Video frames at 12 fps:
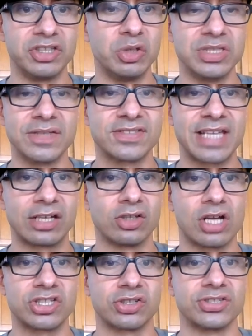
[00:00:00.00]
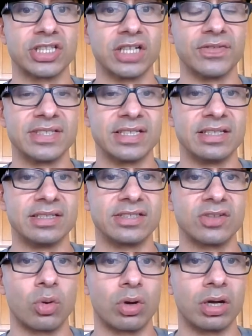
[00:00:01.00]
use of psychological
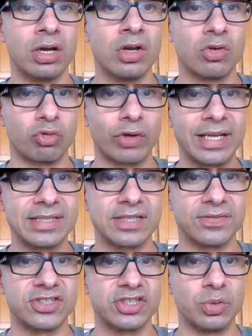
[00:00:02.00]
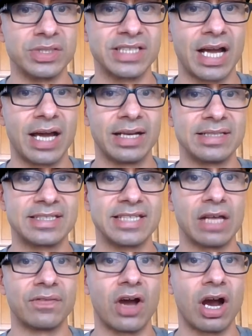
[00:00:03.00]
services or rates of suicide and
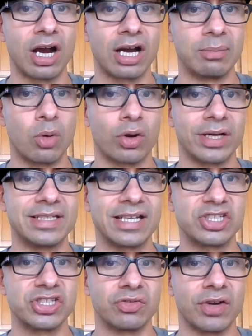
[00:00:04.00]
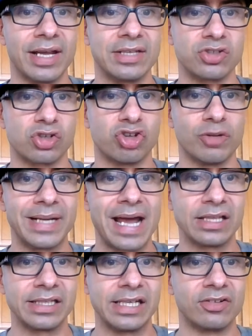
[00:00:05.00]
self harm or addiction rates or
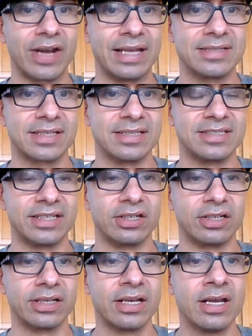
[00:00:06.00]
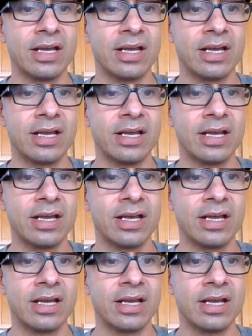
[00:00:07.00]
criminality rates considered?